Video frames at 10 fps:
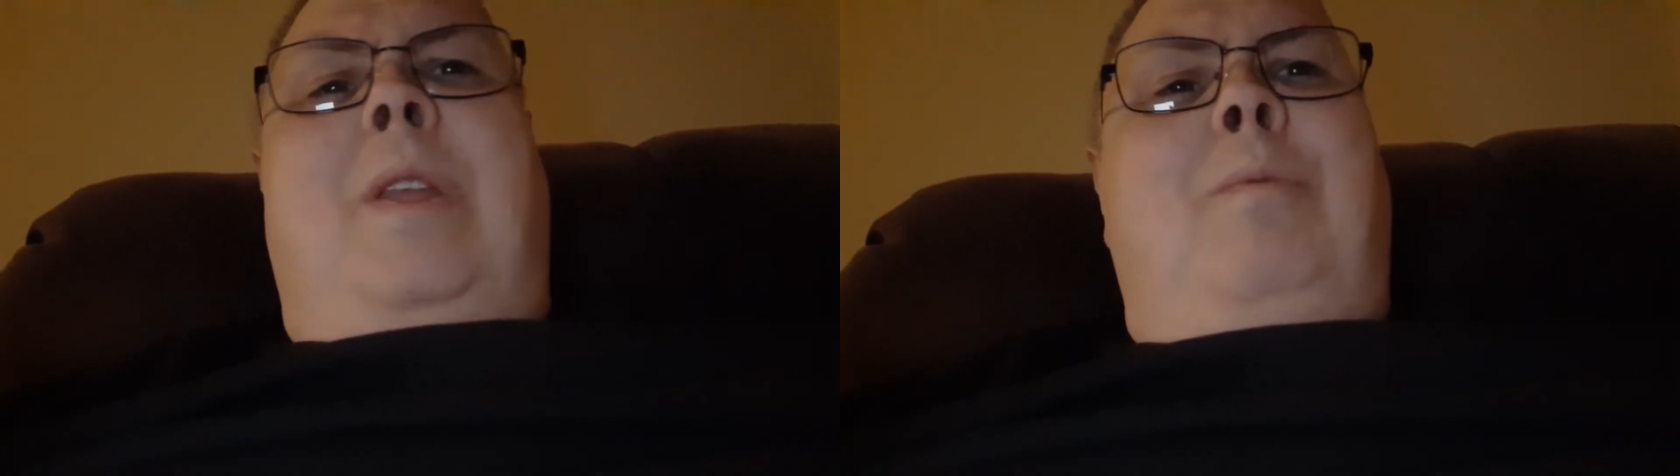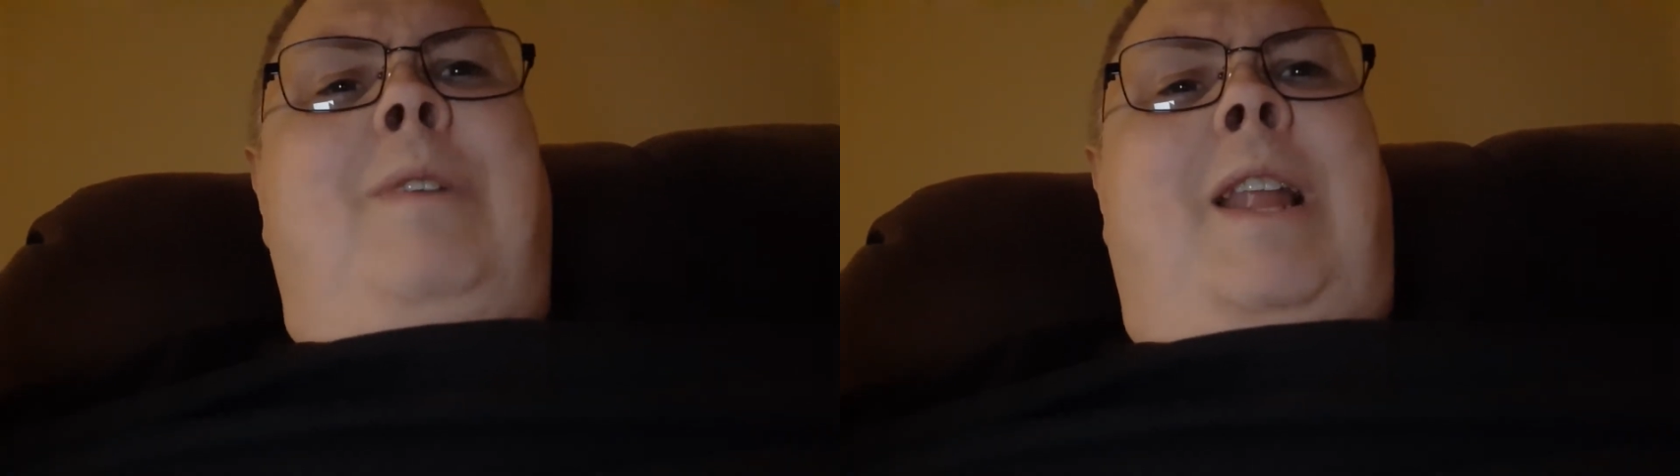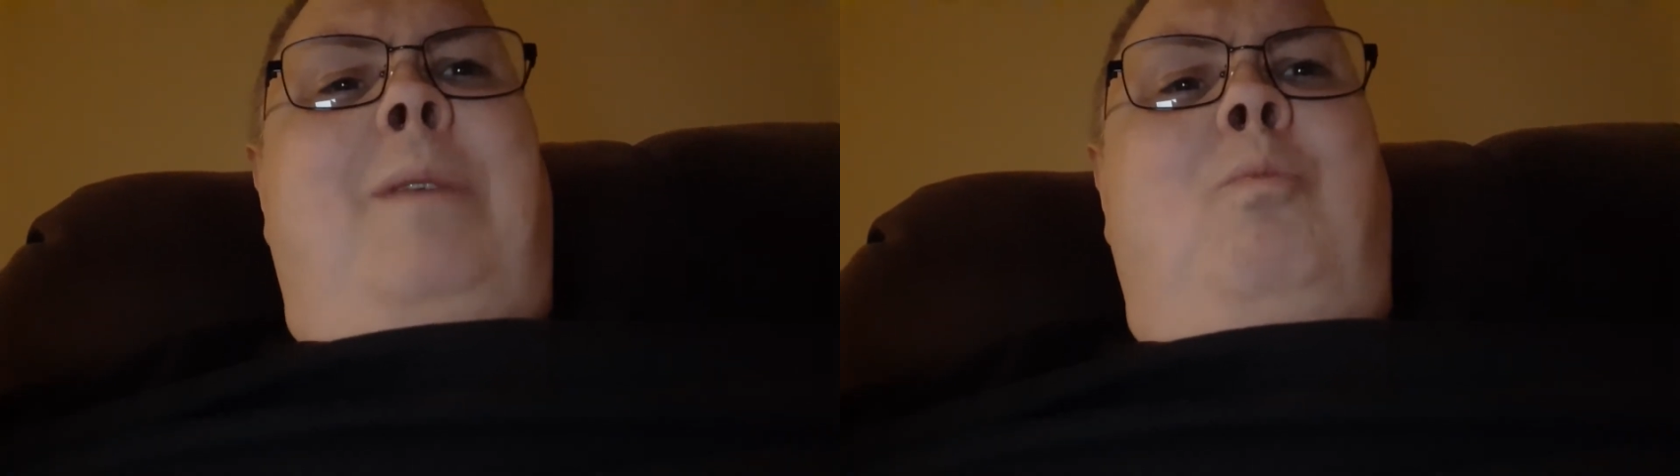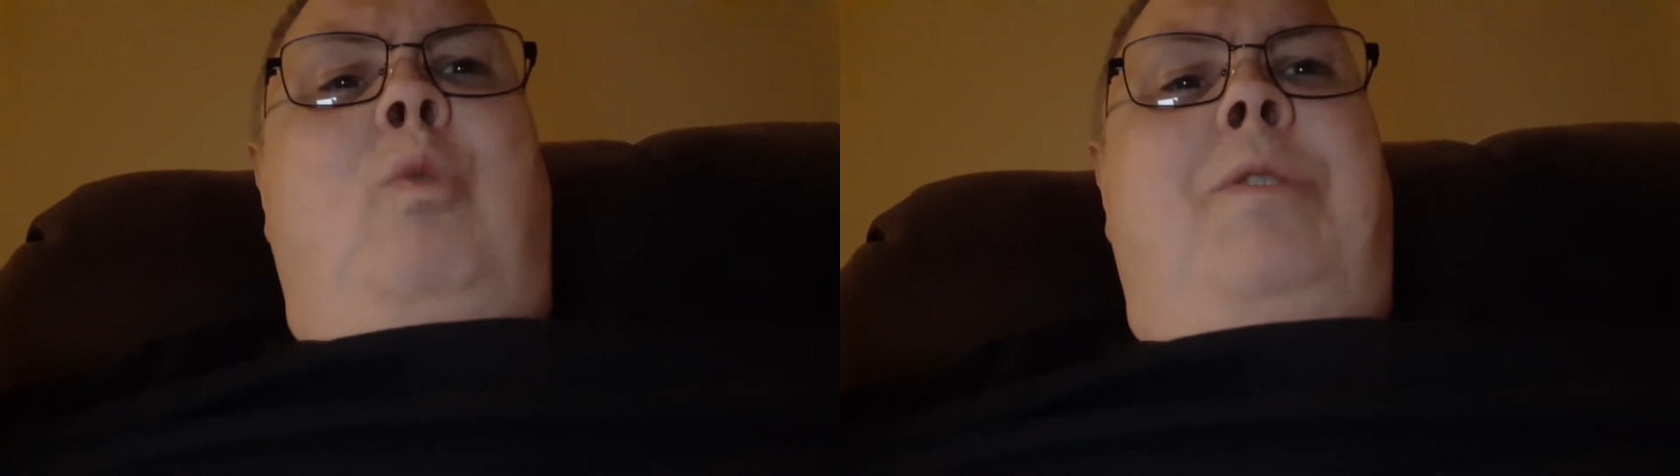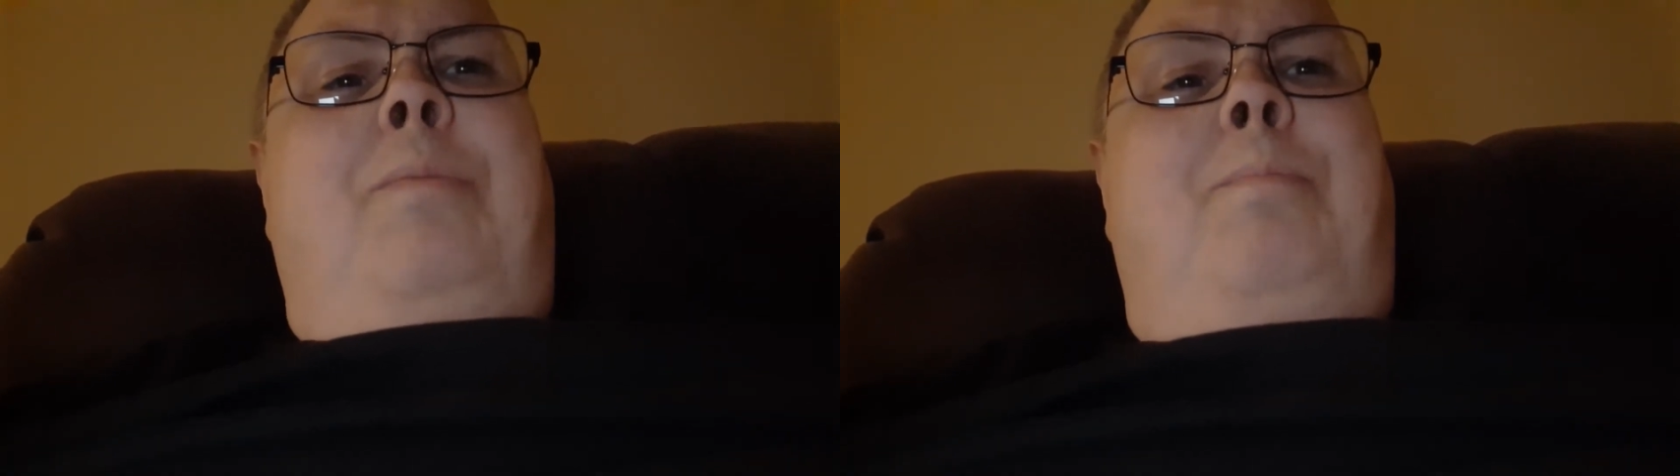when I'm
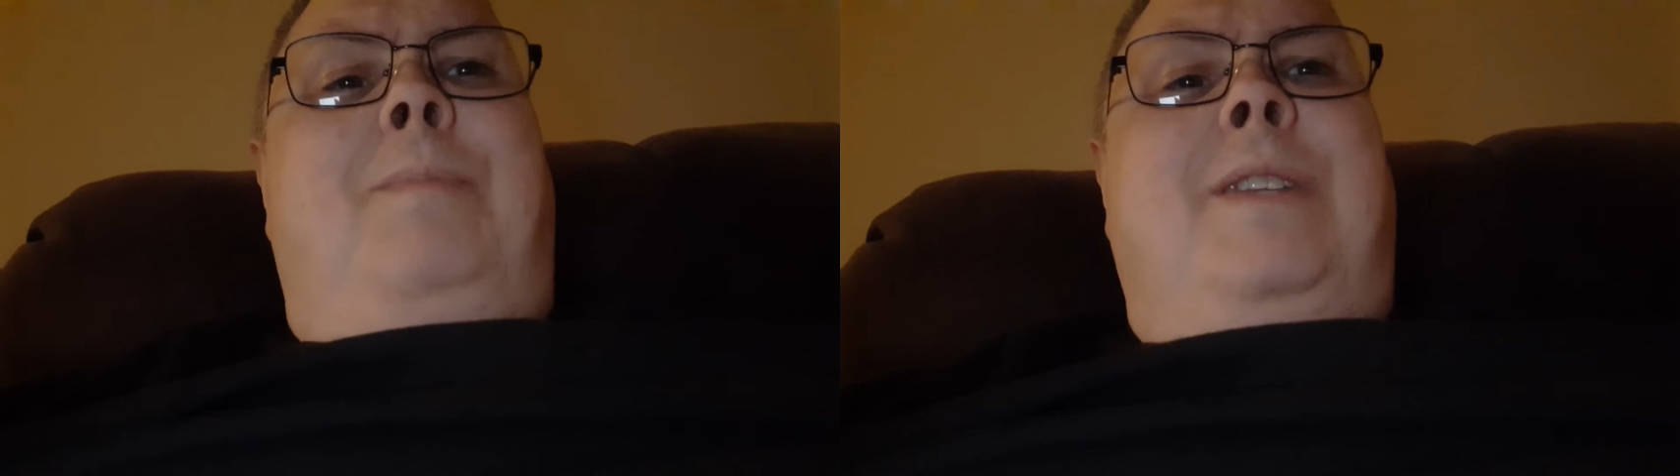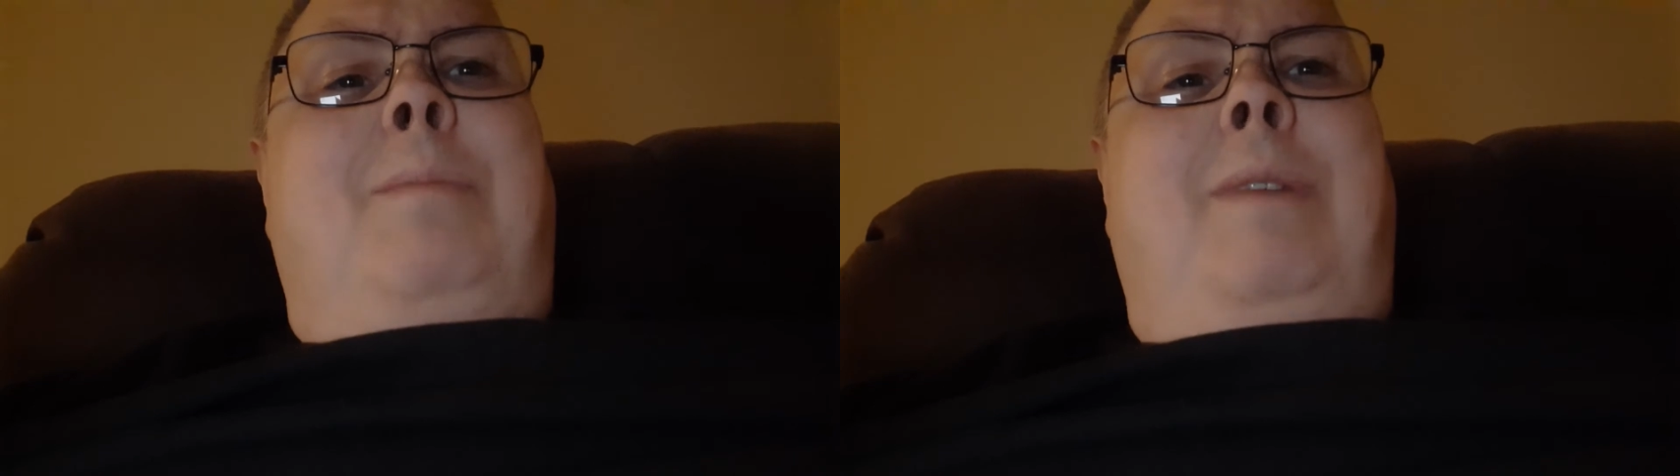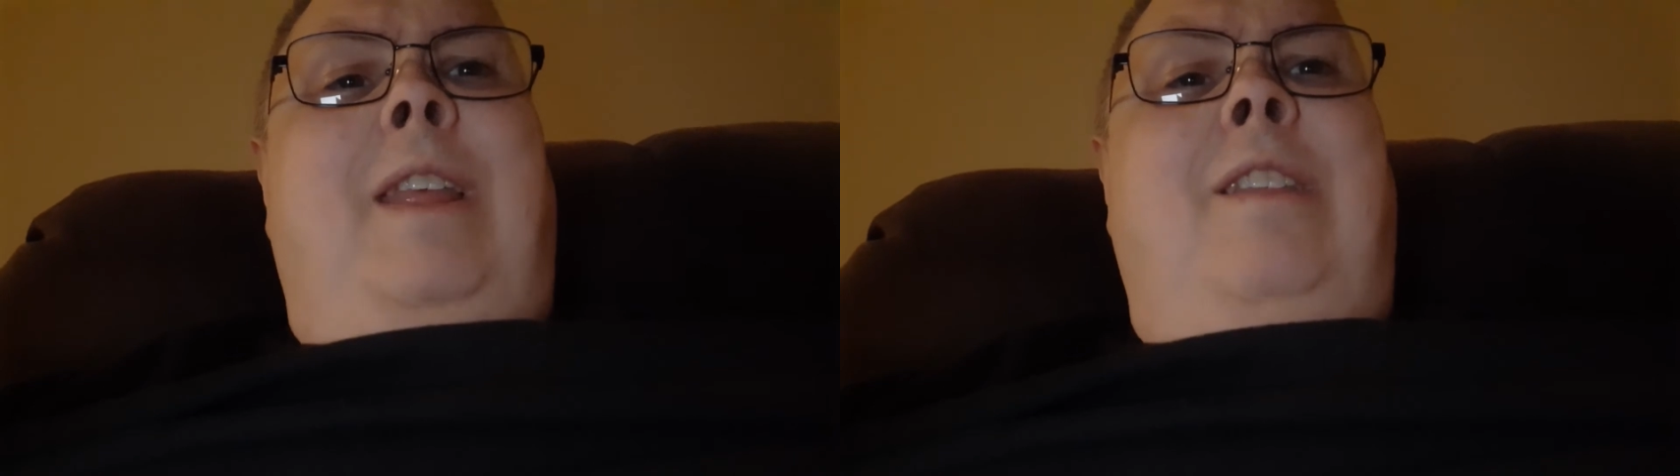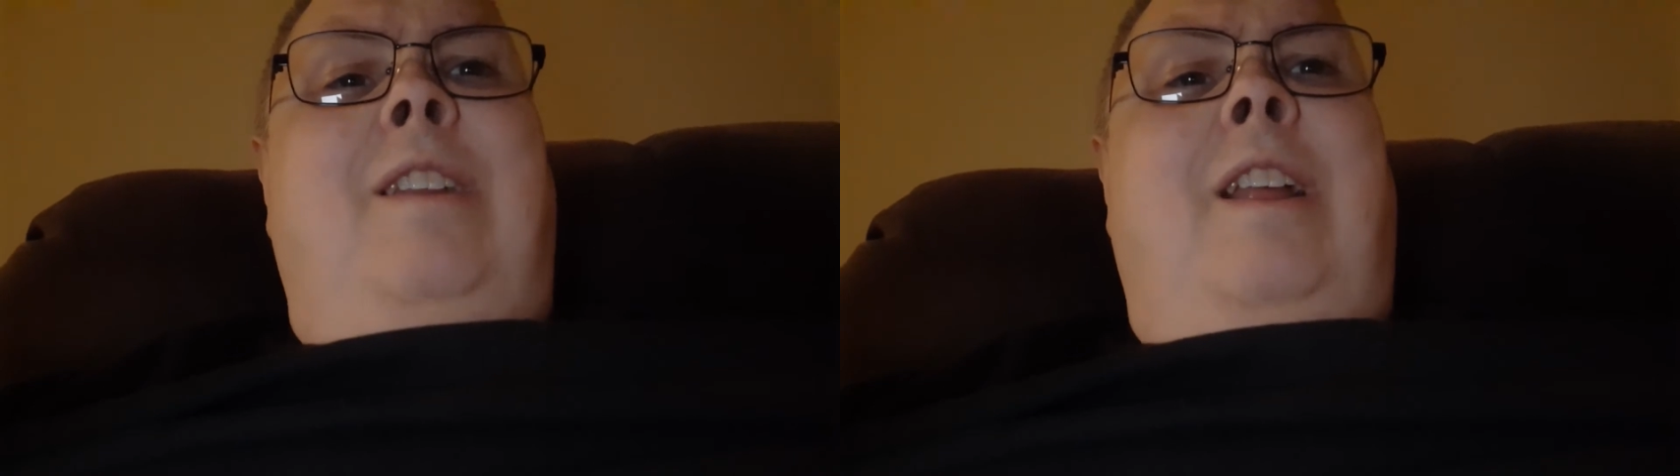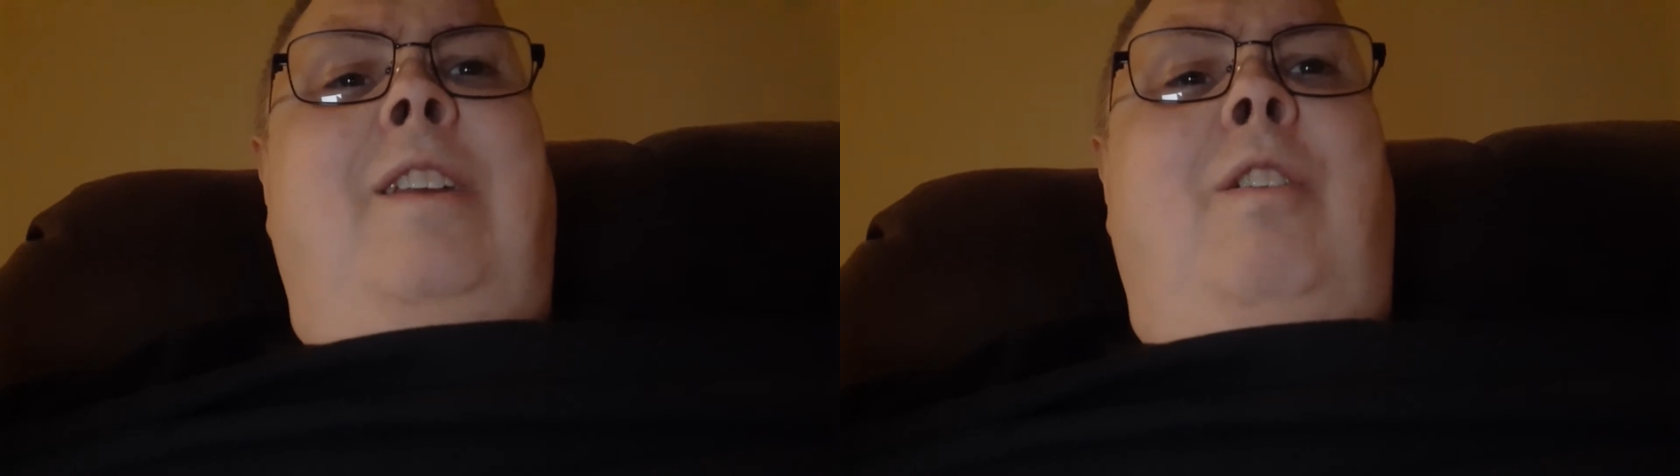with somebody
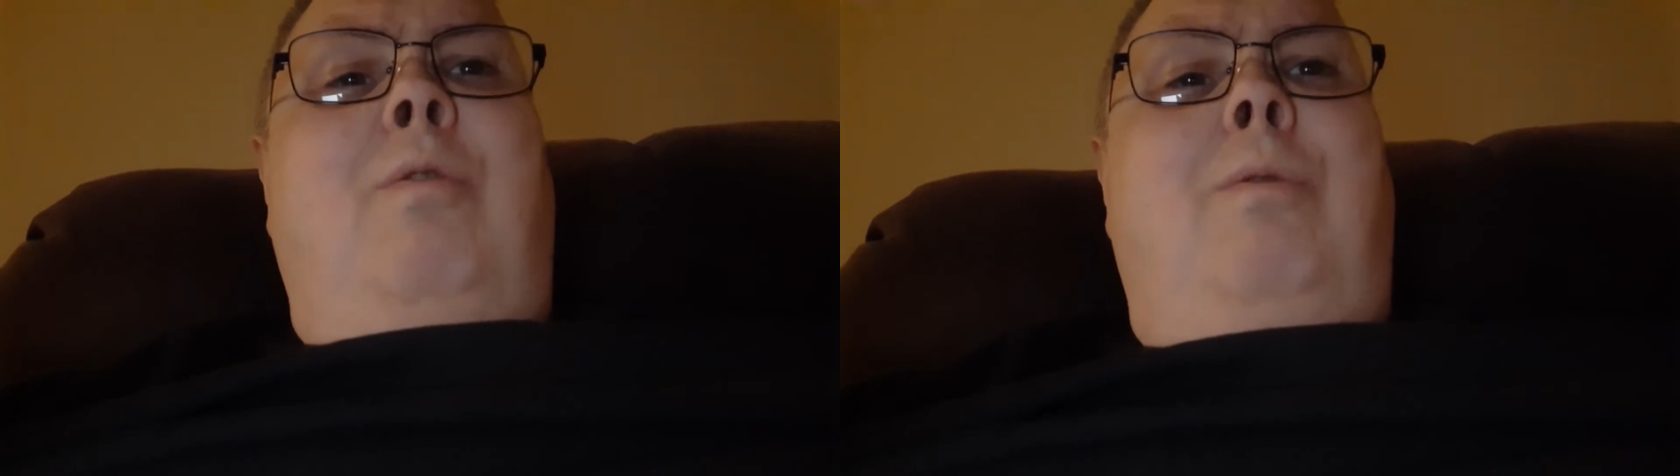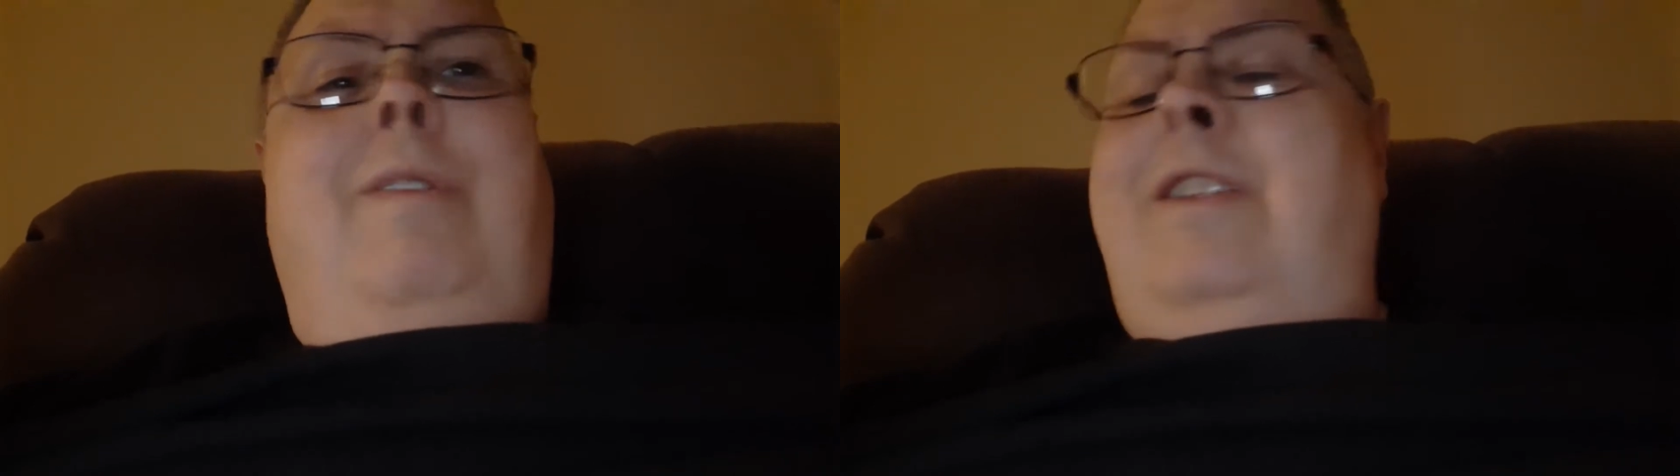that I know,